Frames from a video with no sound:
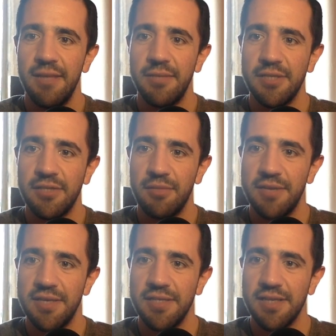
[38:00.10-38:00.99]
Mr.
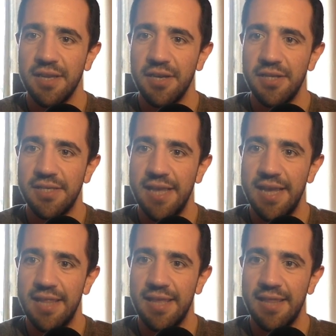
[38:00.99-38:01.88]
Thomas, good to
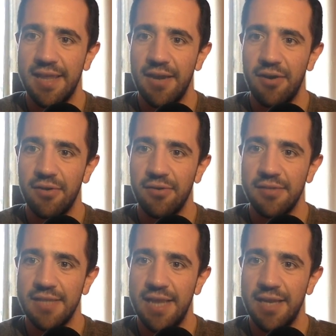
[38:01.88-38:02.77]
hear that they are not
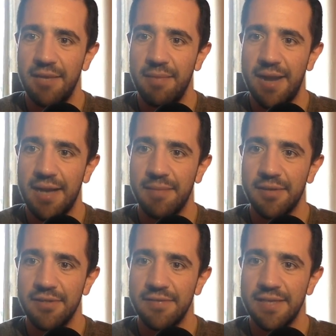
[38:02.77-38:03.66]
setting you back
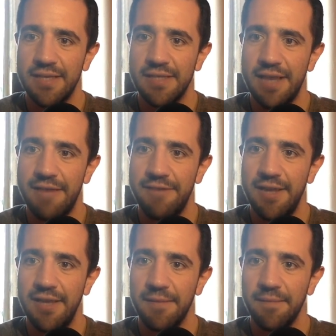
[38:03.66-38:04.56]
because of this,
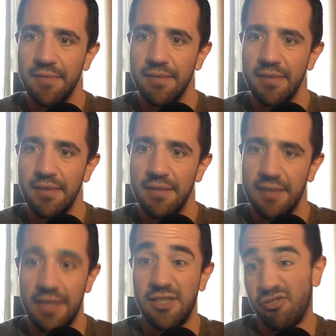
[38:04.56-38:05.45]
Effie.
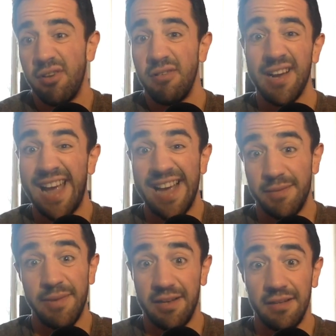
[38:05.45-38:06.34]
That is true, I guess. I
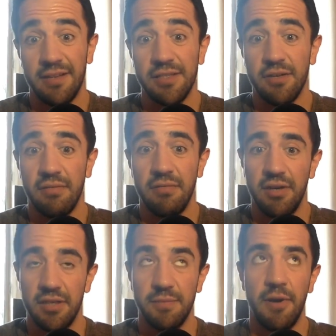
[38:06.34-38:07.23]
mean,
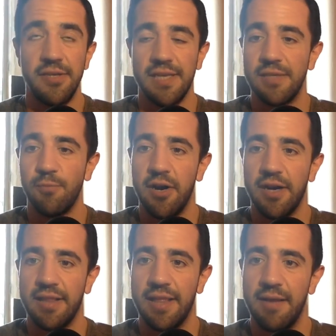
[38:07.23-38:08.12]
I suppose that's one
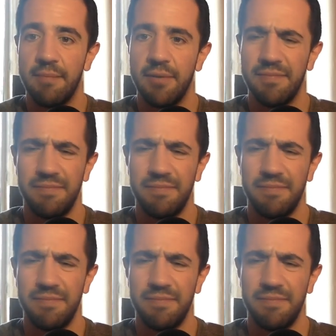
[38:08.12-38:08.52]
good thing, but